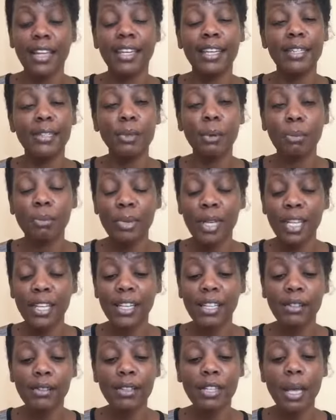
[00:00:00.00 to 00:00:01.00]

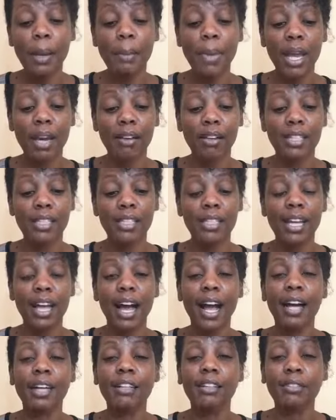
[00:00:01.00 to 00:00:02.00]
disobedient to their parents,
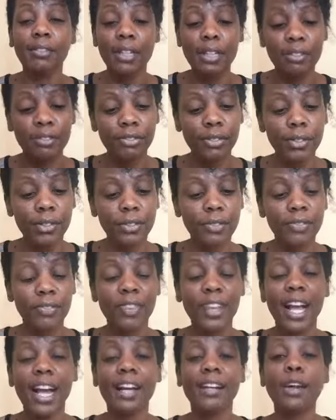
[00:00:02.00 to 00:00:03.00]
ungrateful,
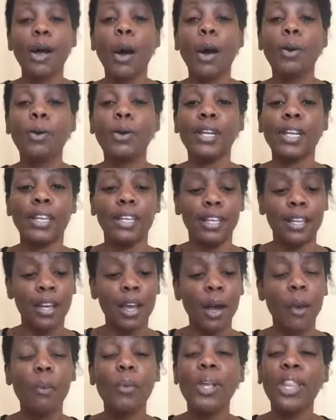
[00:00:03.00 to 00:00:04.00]
unholy,
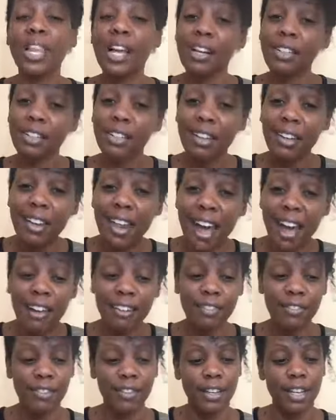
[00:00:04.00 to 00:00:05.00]
without
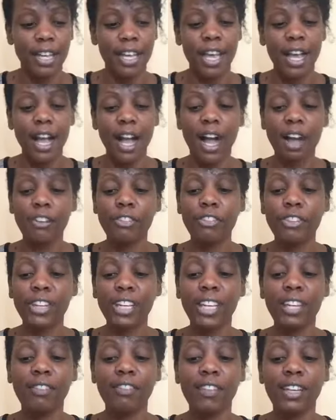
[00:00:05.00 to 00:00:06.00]
love,
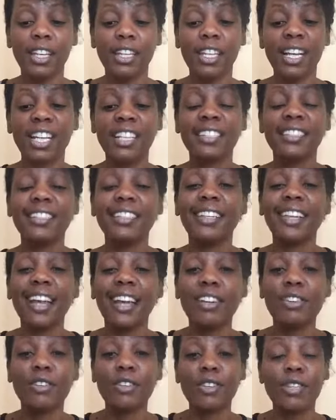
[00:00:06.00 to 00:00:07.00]
unforgiving,
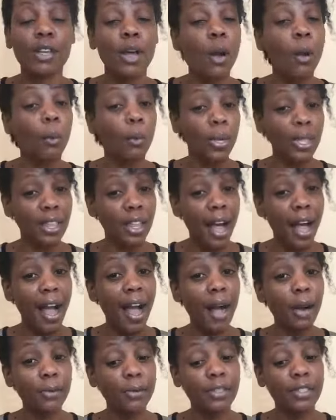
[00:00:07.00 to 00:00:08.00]
slanderous,
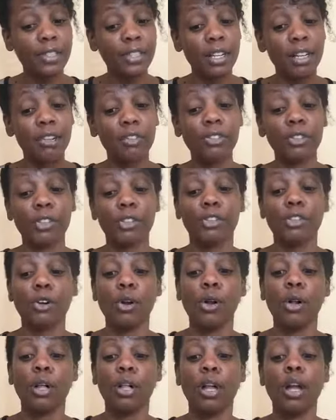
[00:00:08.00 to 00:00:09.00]
without self
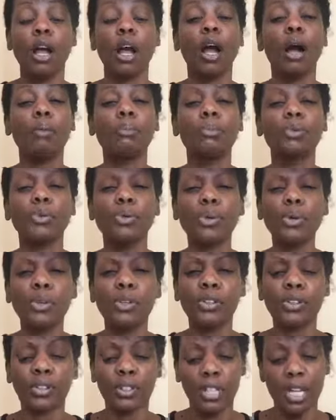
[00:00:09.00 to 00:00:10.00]
control,
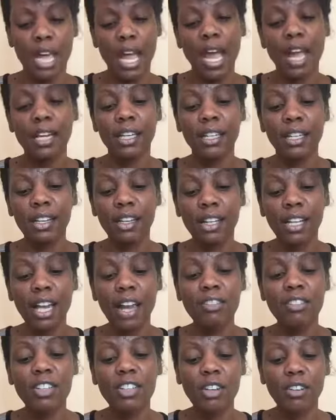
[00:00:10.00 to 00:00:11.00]
brutal, not
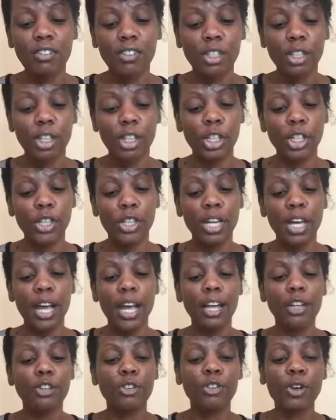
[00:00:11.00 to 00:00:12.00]
lovers of the good,
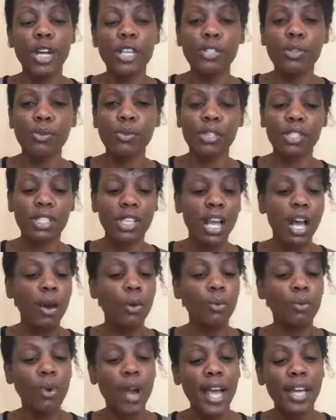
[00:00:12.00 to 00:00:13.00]
treacherous,
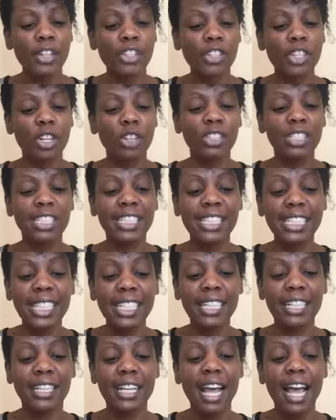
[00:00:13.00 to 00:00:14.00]
rash,
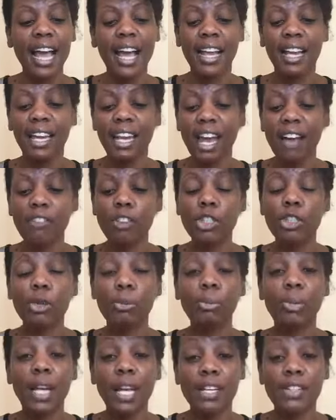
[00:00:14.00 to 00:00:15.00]
conceited, lovers
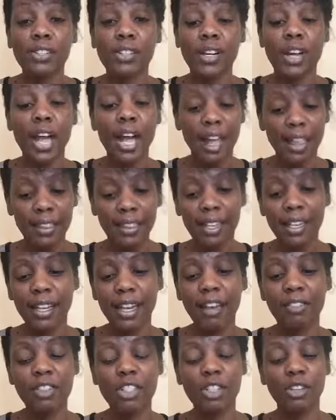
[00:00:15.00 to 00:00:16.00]
of pleasure, than
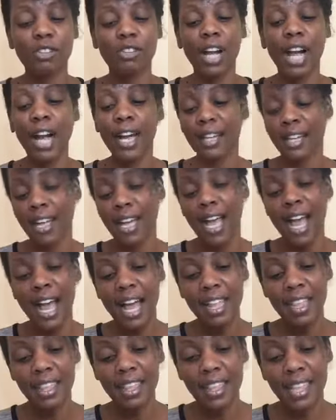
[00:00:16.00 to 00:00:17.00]
lovers of God.
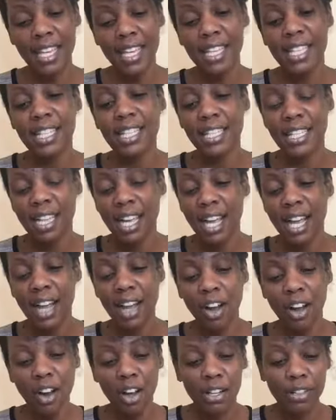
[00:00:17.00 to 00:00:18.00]
This
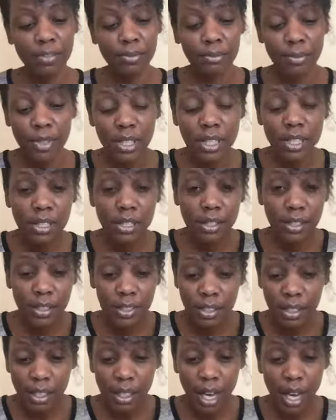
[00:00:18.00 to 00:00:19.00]

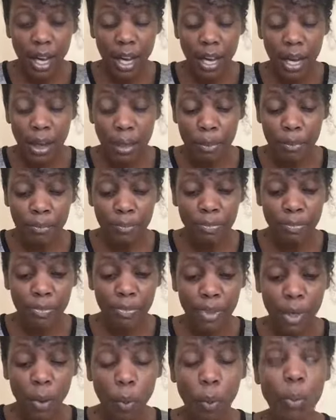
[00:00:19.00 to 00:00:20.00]
um,
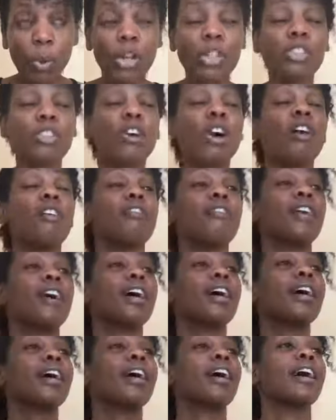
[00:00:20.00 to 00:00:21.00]
works of
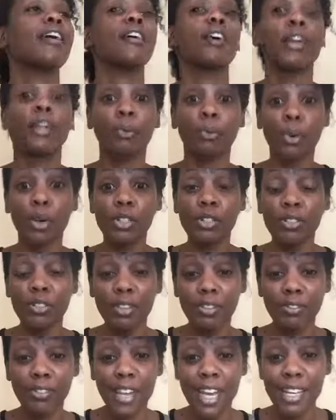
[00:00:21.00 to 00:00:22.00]
uh, works of
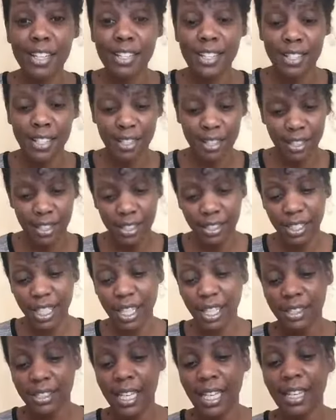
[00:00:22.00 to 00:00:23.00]
the flesh
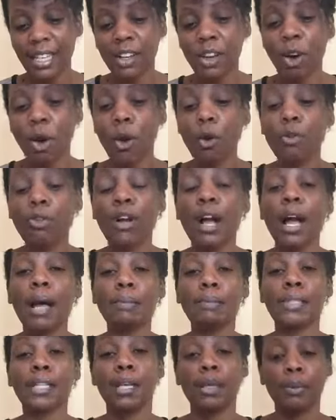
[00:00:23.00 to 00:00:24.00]
started taking over
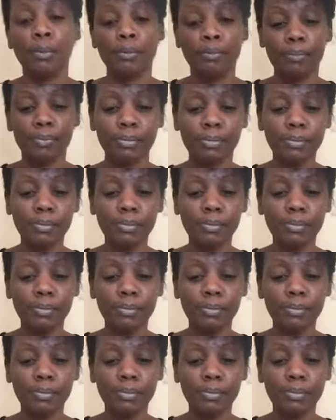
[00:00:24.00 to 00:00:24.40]
Absalom.